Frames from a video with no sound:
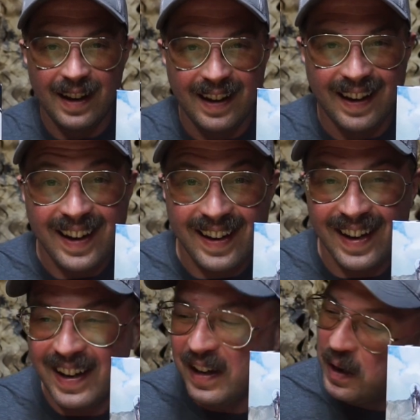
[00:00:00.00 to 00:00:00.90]
Hey
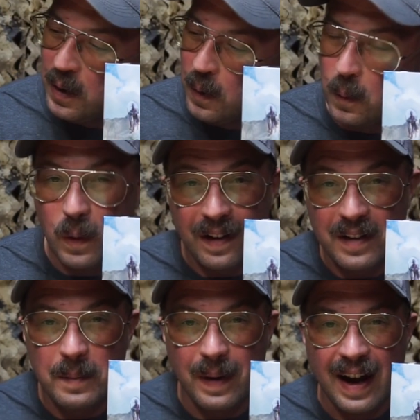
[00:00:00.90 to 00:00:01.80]
gang,
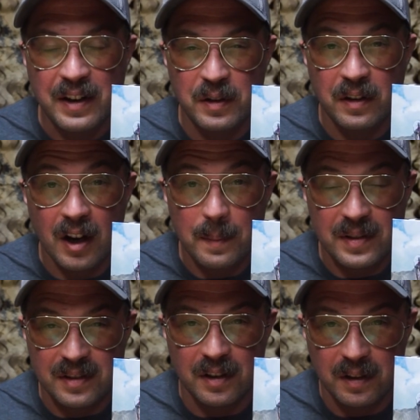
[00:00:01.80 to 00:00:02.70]
welcome back to another
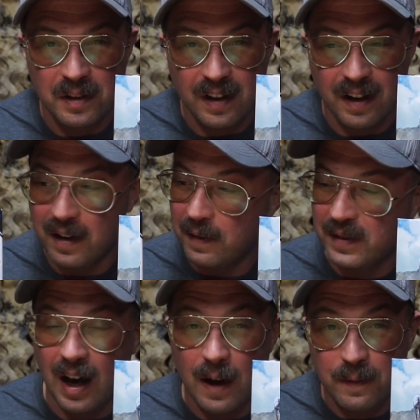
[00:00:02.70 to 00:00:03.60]
episode
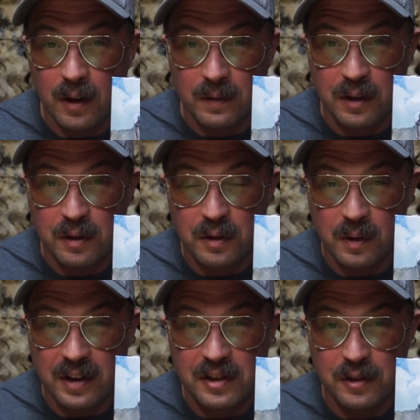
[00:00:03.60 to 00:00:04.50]
of Top Fun Retro
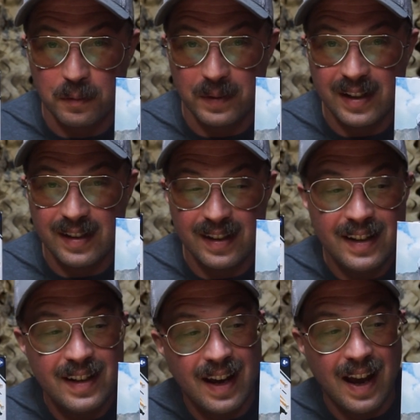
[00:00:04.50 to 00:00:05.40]
Toys
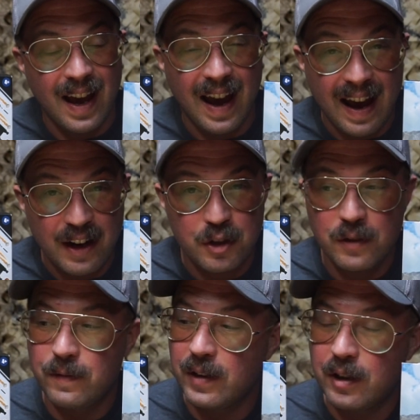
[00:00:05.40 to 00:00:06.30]
3D
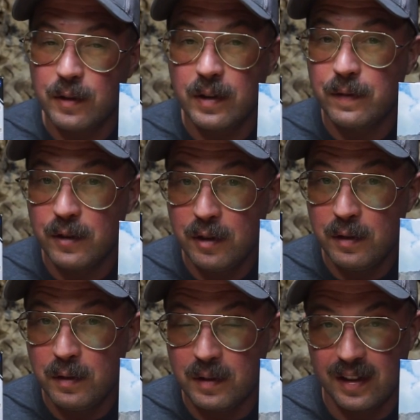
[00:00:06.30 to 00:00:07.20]
action figure
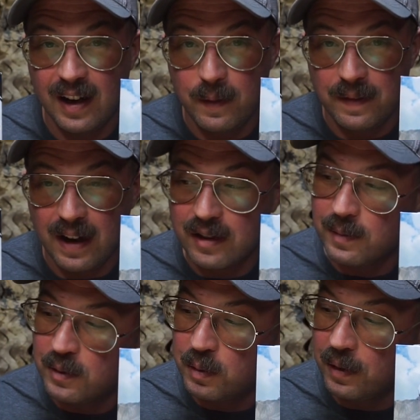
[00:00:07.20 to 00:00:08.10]
review. Today we've got
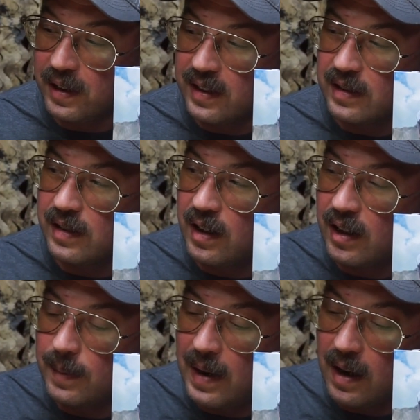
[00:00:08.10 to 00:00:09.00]
some cool things to
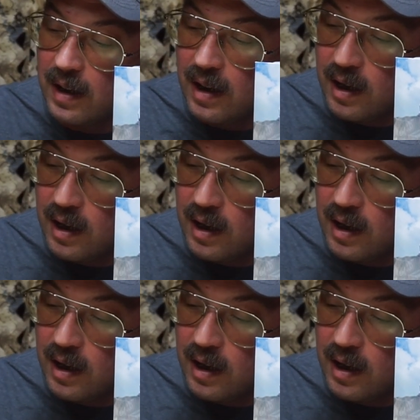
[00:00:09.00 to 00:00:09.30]
talk about.